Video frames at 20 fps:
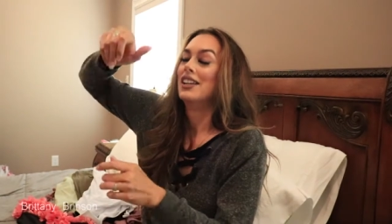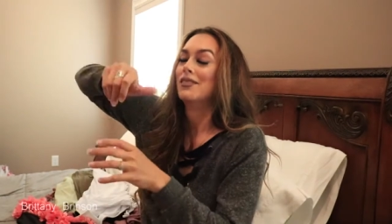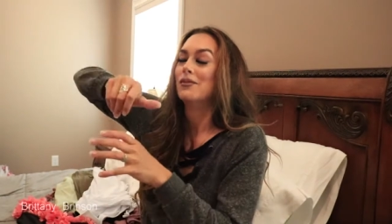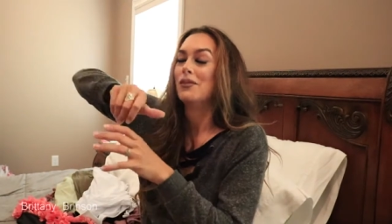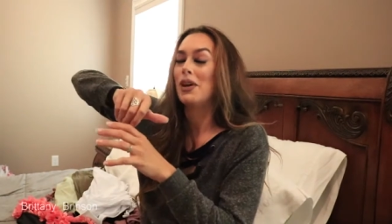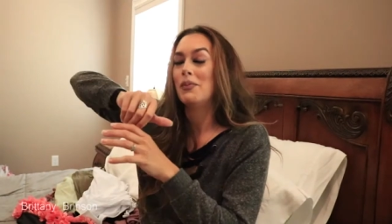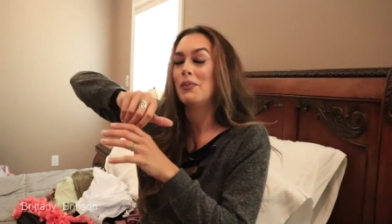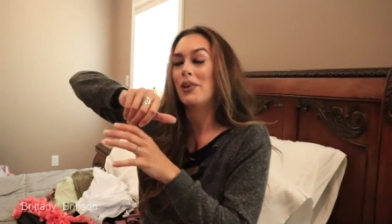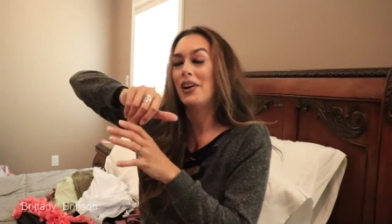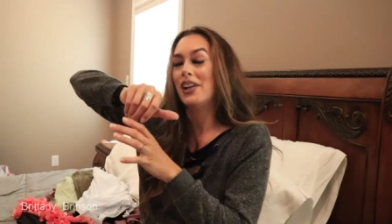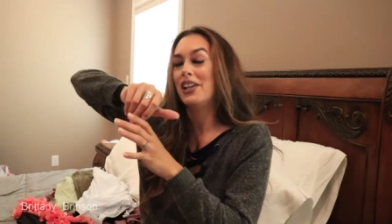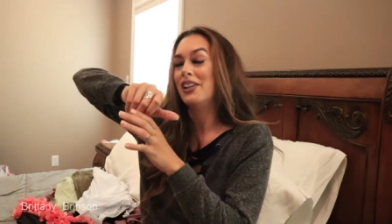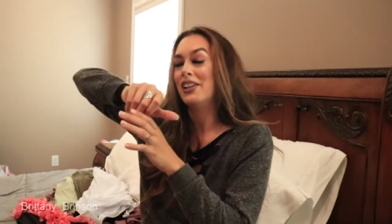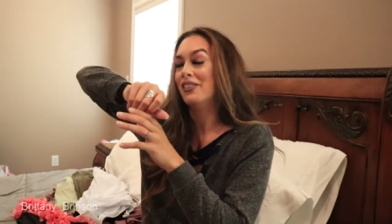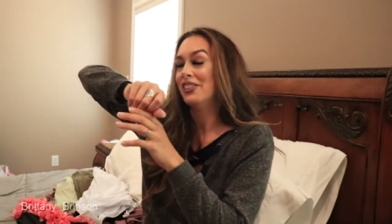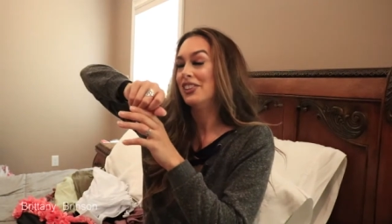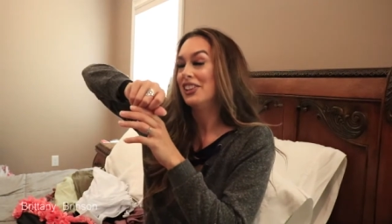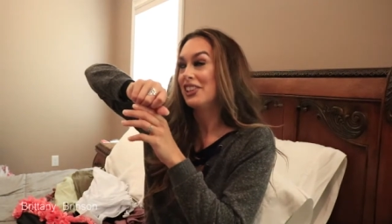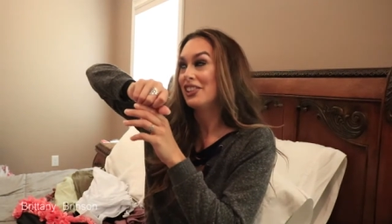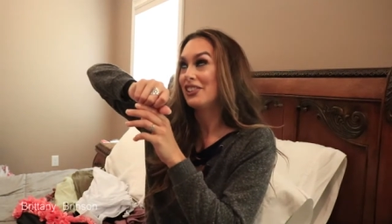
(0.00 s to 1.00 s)
my body
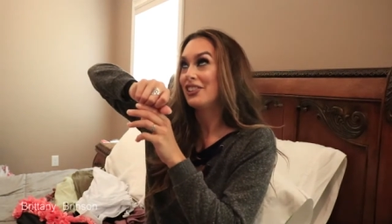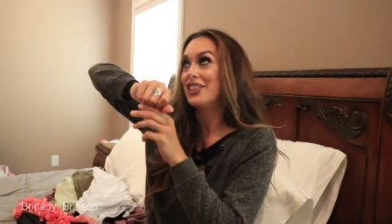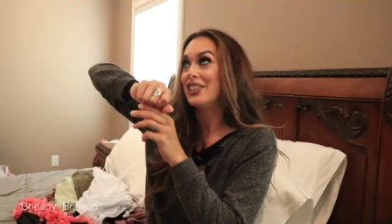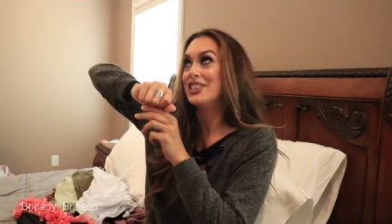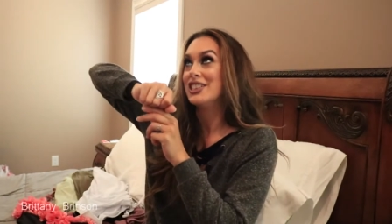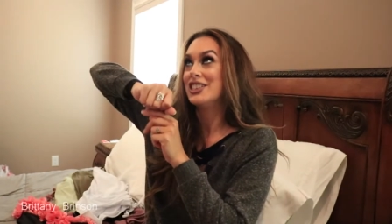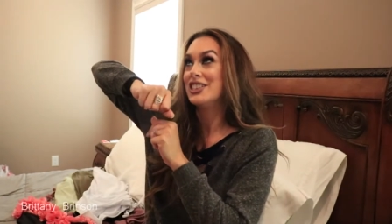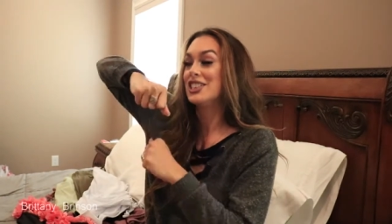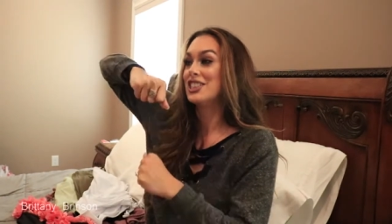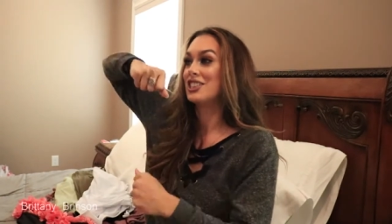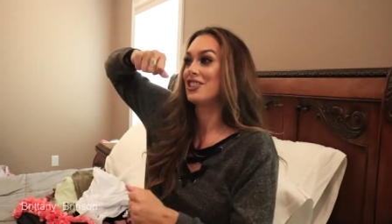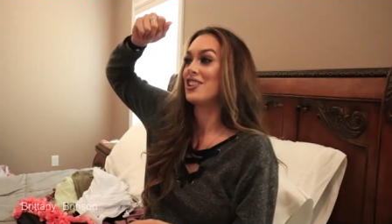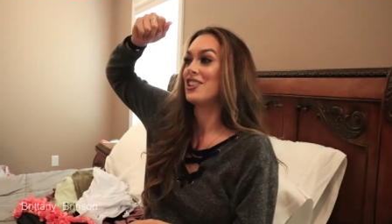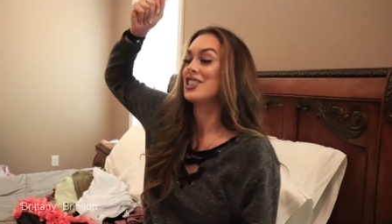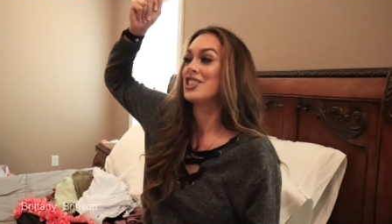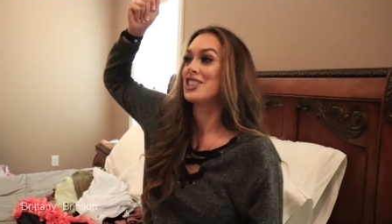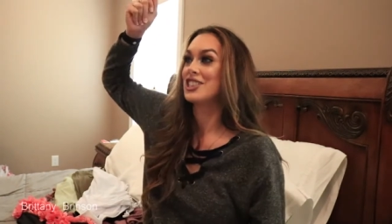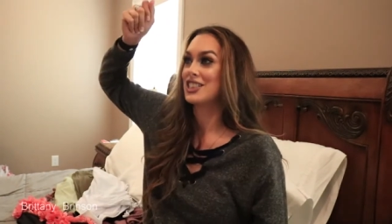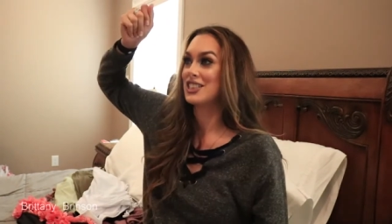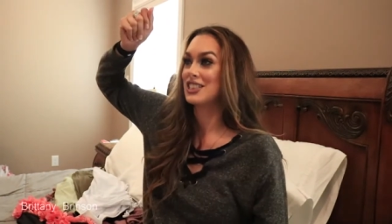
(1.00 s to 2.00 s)
literally just
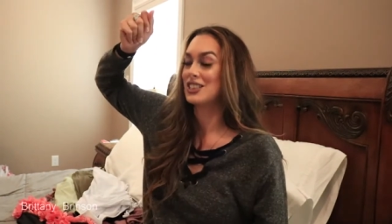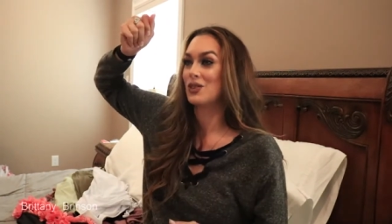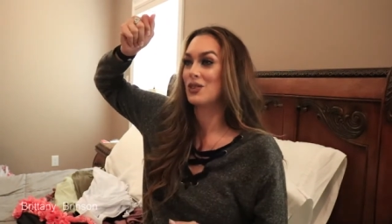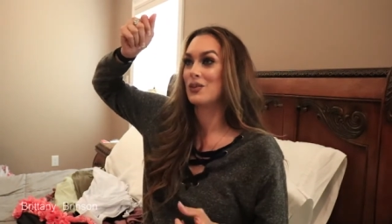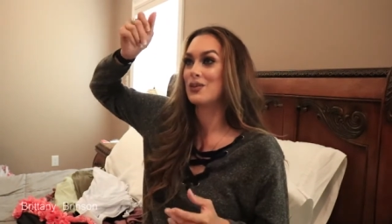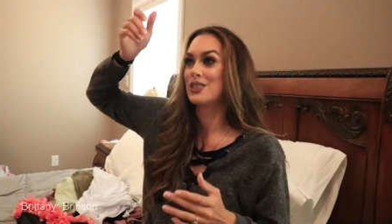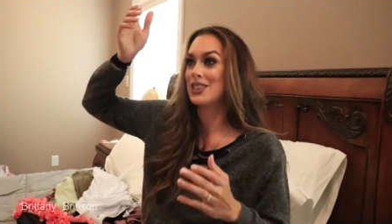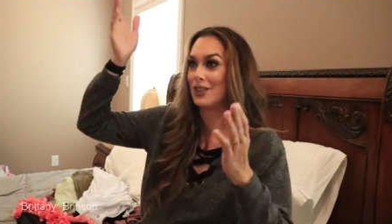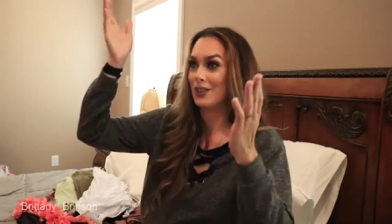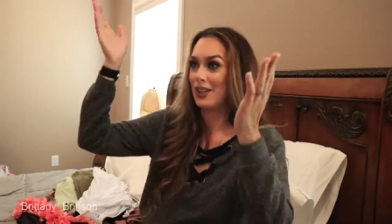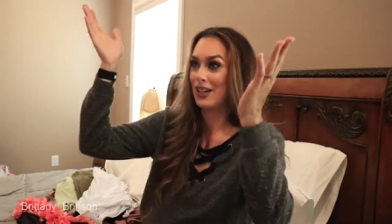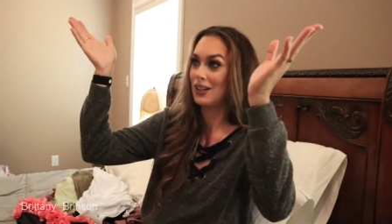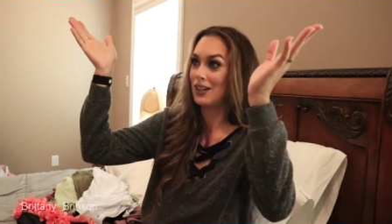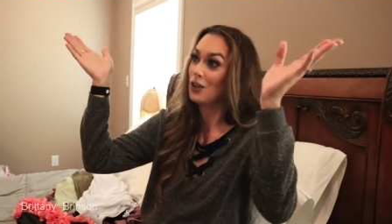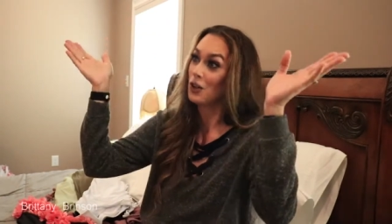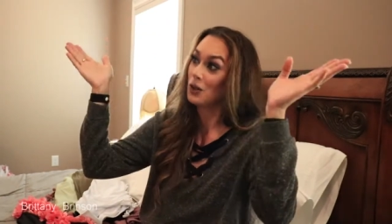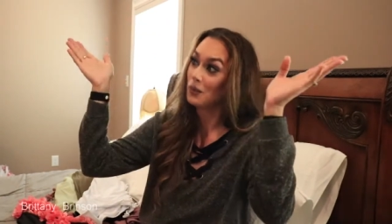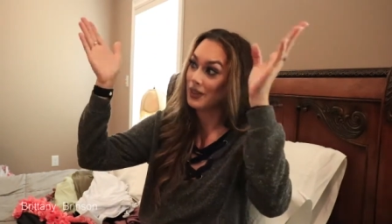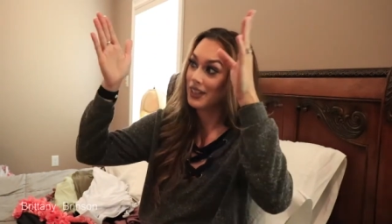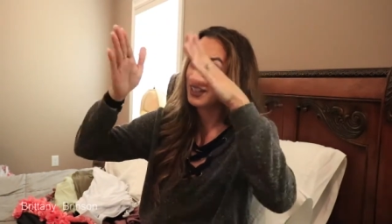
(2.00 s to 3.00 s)
stretches this swimsuit, and
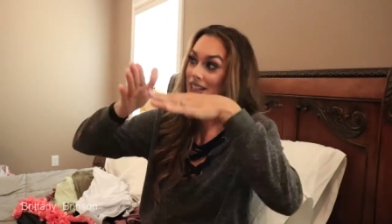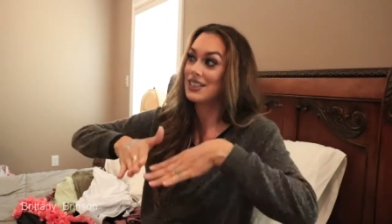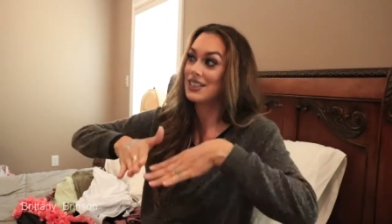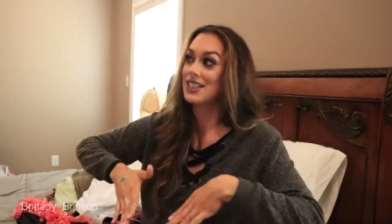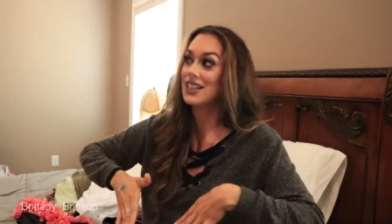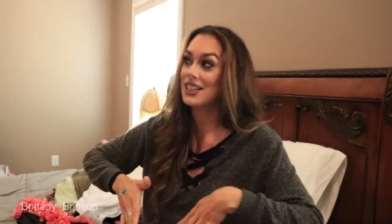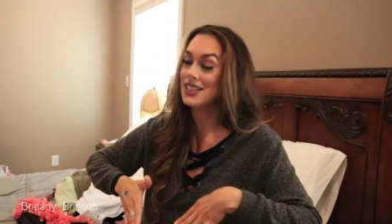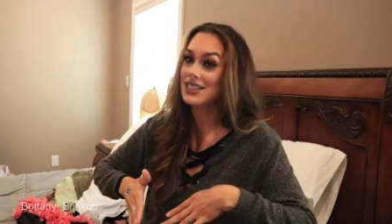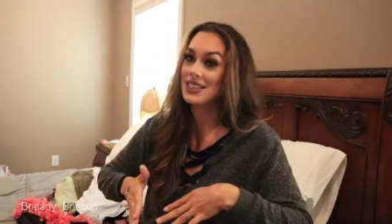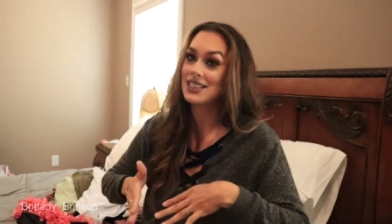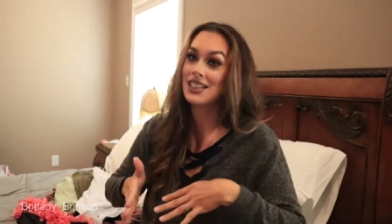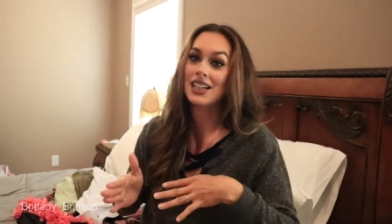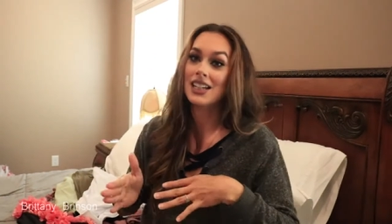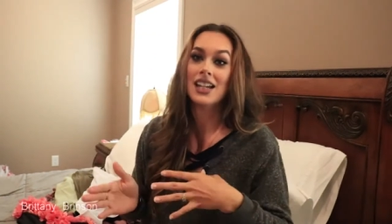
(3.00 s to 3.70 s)
normally it does